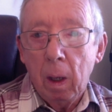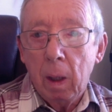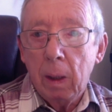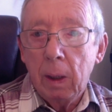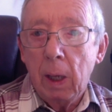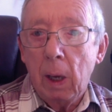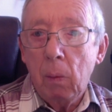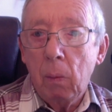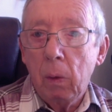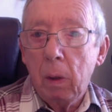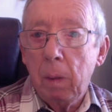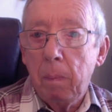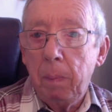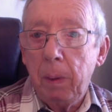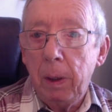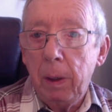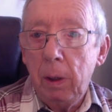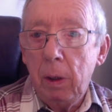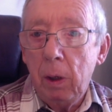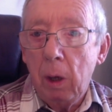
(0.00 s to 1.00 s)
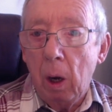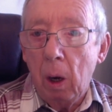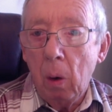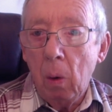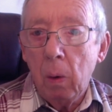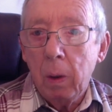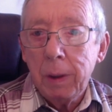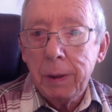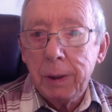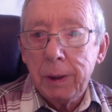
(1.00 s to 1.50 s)
there would have been
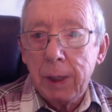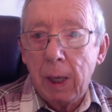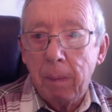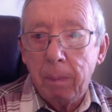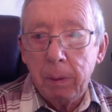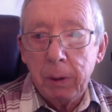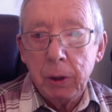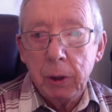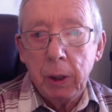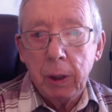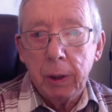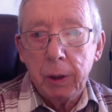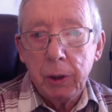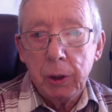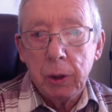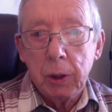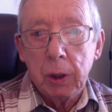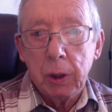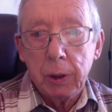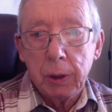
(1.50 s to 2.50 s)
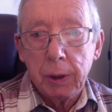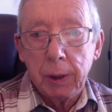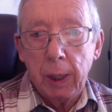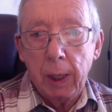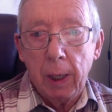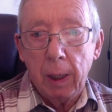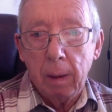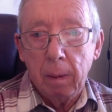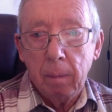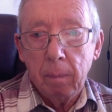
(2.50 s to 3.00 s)
no establishing a church
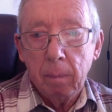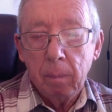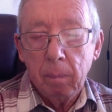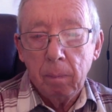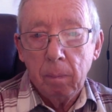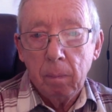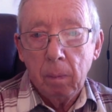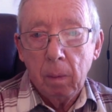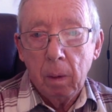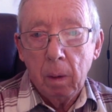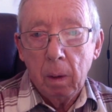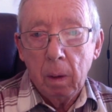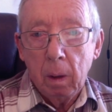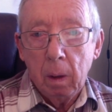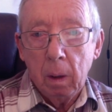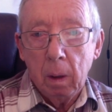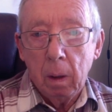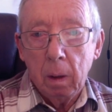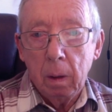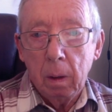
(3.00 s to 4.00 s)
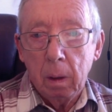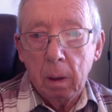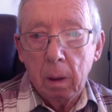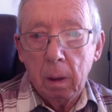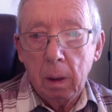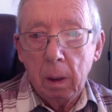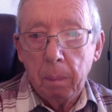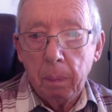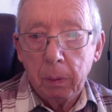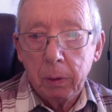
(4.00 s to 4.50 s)
there. And uh,
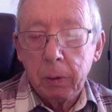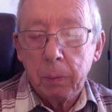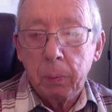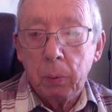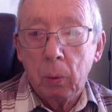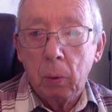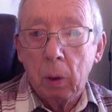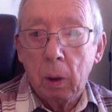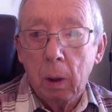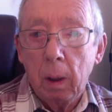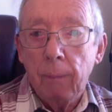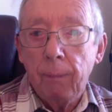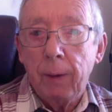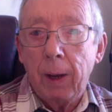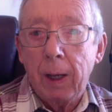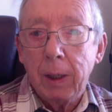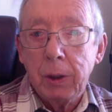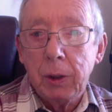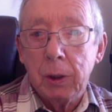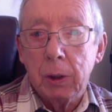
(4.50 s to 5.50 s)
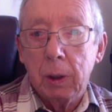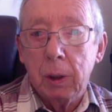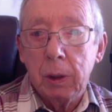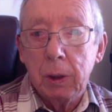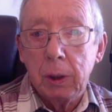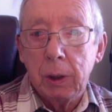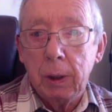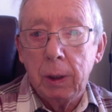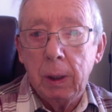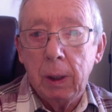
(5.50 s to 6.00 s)
the Apostle Paul loved that
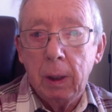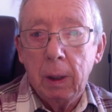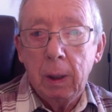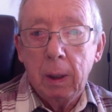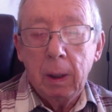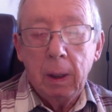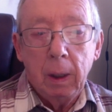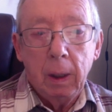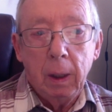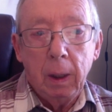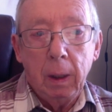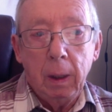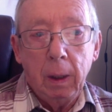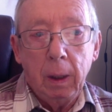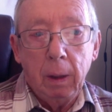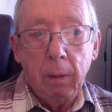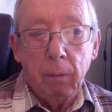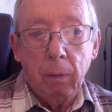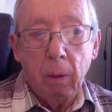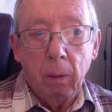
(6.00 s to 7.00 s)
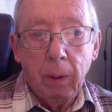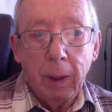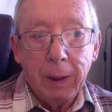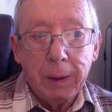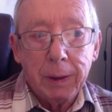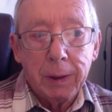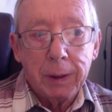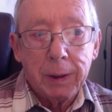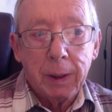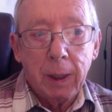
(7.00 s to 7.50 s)
church. He, he, he wrote
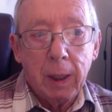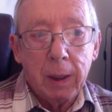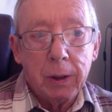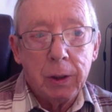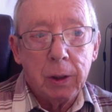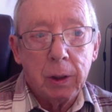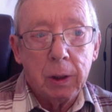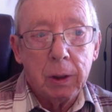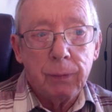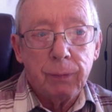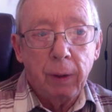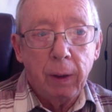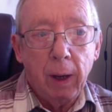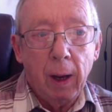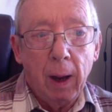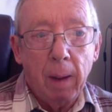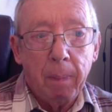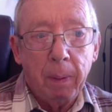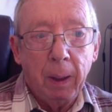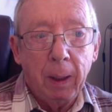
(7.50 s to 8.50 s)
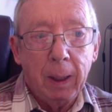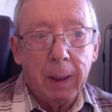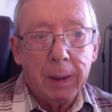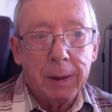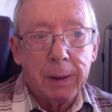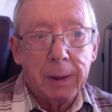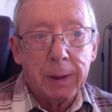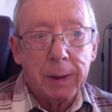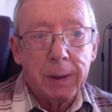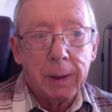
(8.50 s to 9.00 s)
letters to that church, very happy
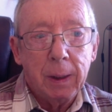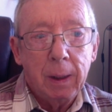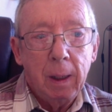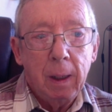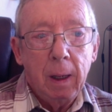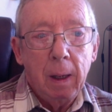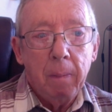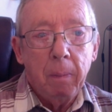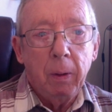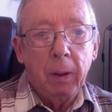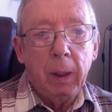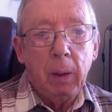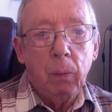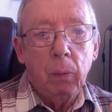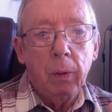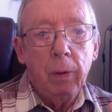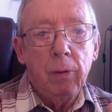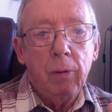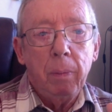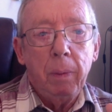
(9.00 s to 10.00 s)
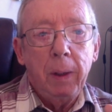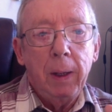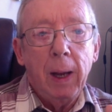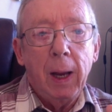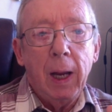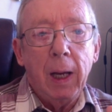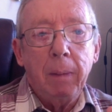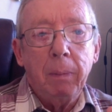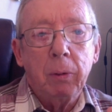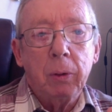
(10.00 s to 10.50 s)
letters. But he wouldn't have been
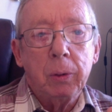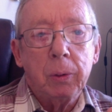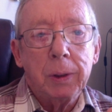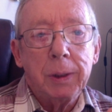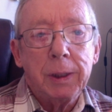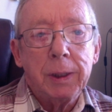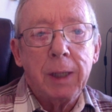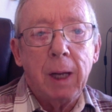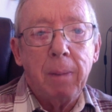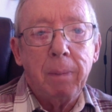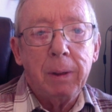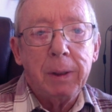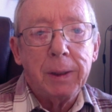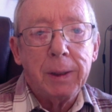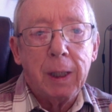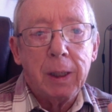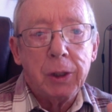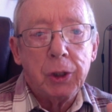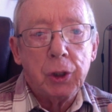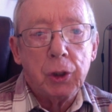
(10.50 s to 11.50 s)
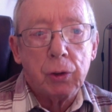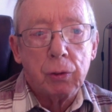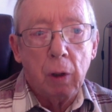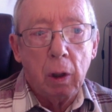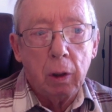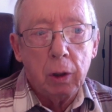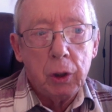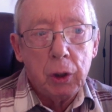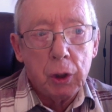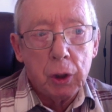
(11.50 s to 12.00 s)
able to establish that
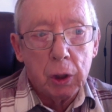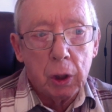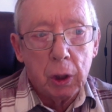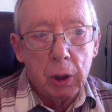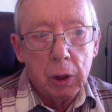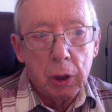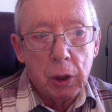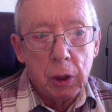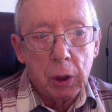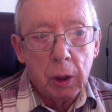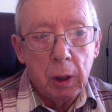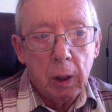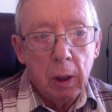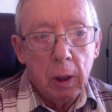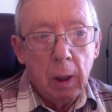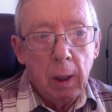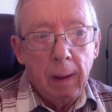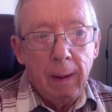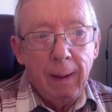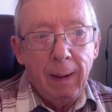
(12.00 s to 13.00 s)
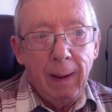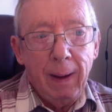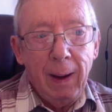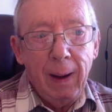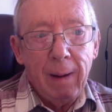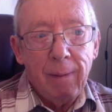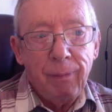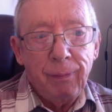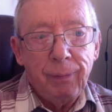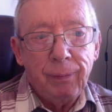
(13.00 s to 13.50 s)
strong church
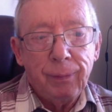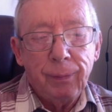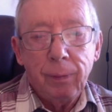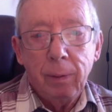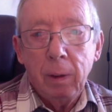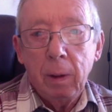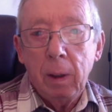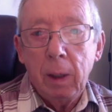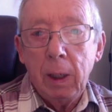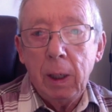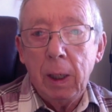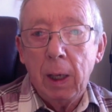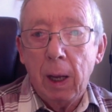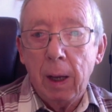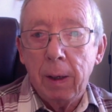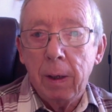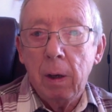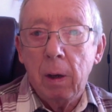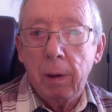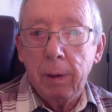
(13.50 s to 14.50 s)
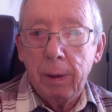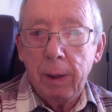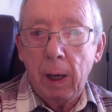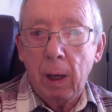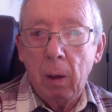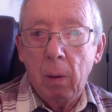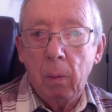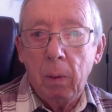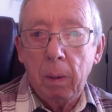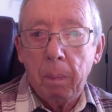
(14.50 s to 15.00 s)
if he had not
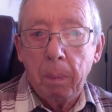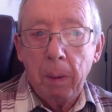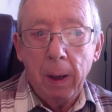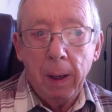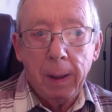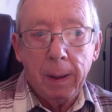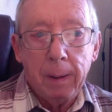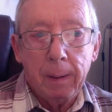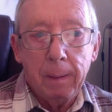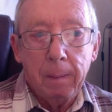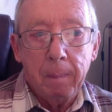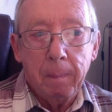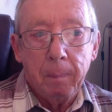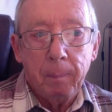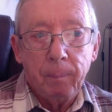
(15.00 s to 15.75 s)
dealt with Python